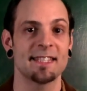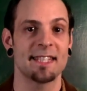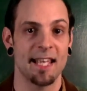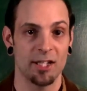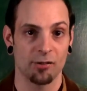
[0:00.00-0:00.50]

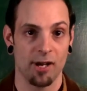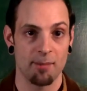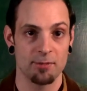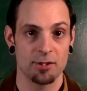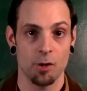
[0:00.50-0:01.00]

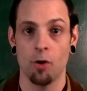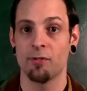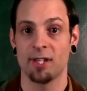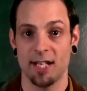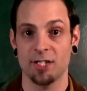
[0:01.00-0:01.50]
kilograms over
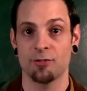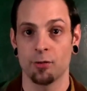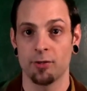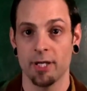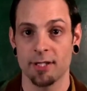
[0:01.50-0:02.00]
the next few
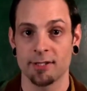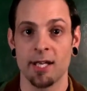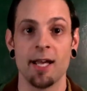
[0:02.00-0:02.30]
years,